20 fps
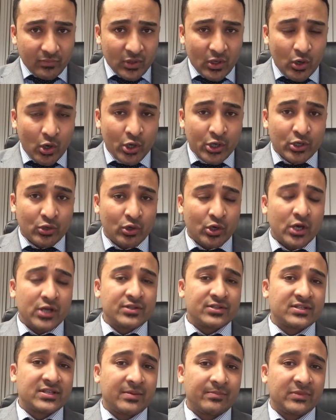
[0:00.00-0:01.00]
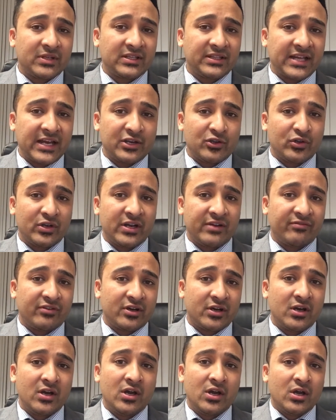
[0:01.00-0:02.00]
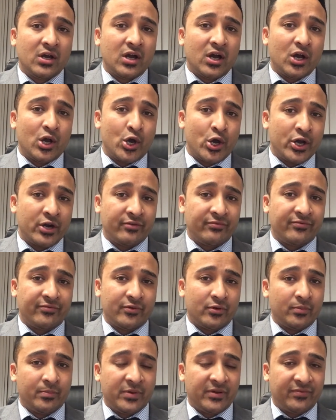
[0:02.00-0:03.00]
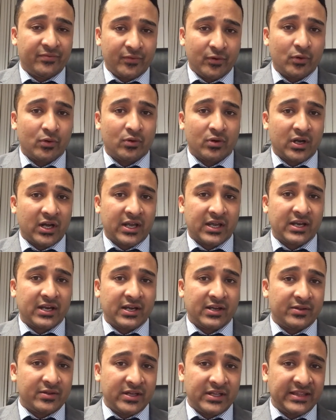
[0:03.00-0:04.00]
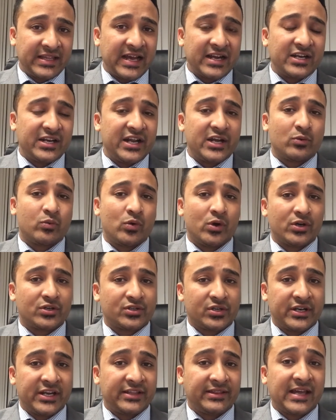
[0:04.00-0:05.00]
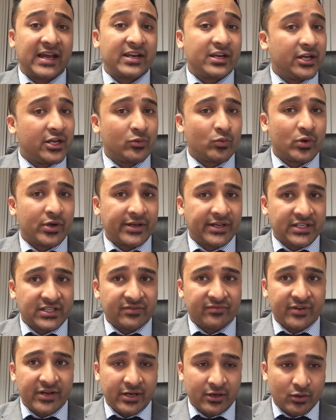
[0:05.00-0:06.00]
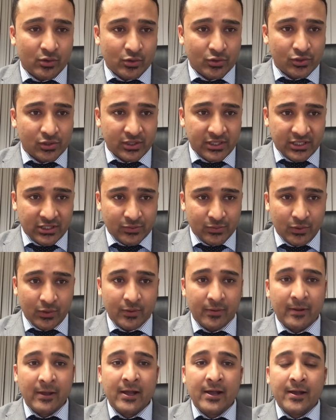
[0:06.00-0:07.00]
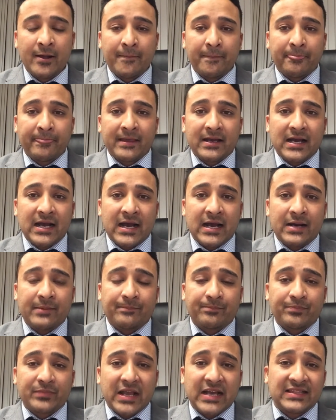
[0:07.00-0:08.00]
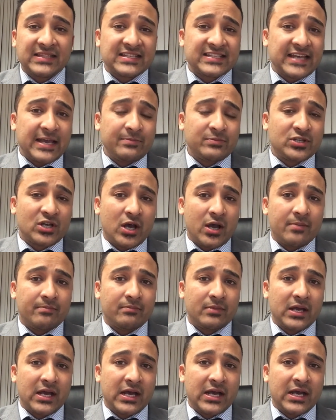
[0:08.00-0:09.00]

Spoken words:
or you learn something that you never heard of before, like in that network. So that network is very crucial as well. At the same time,